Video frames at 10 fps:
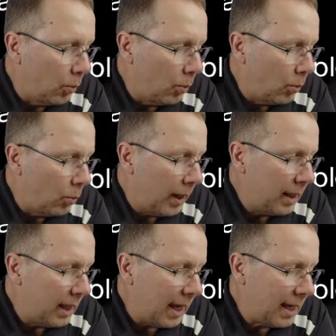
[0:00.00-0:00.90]
when
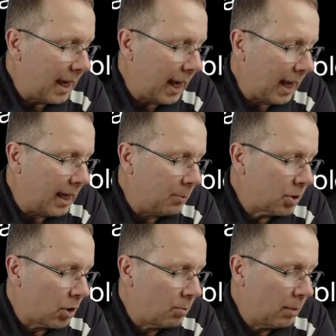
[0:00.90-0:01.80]
they came,
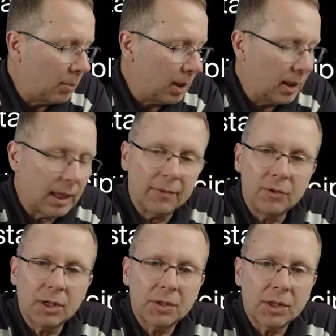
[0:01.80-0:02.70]
so remember they've
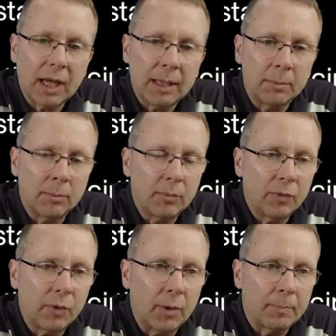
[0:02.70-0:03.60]
just come
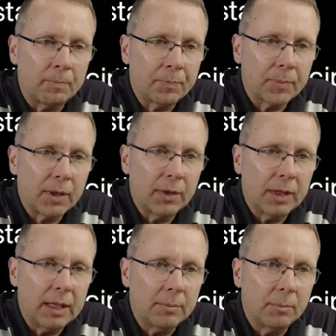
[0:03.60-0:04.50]
from
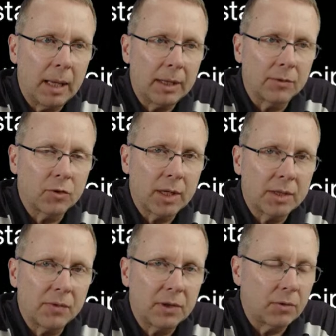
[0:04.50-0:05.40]
the Mount of
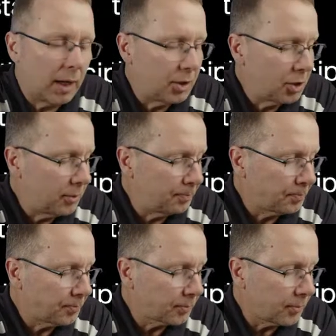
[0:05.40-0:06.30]
Transfiguration.
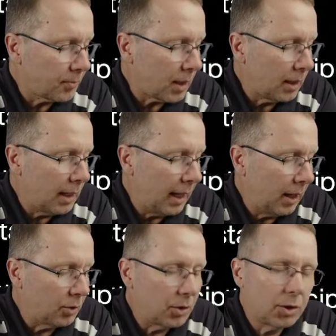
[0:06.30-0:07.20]

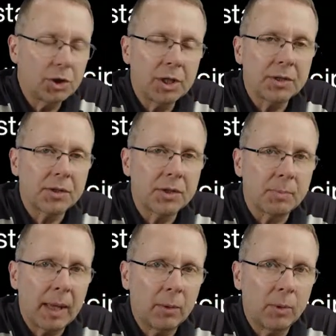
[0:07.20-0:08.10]
Now Jesus is
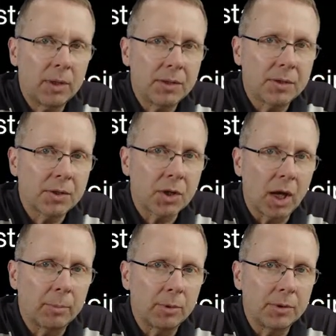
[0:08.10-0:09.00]
back with his
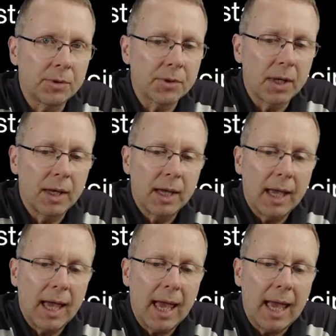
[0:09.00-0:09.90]
disciples,
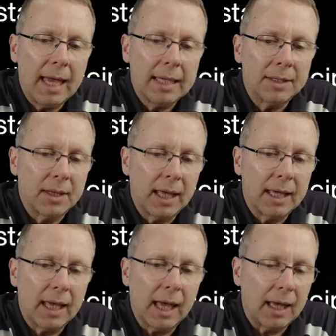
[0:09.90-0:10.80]
and
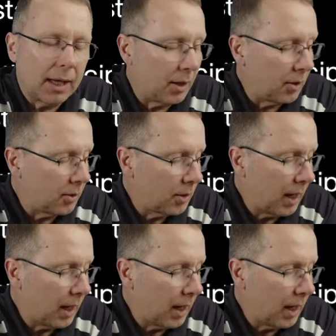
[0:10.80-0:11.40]
they are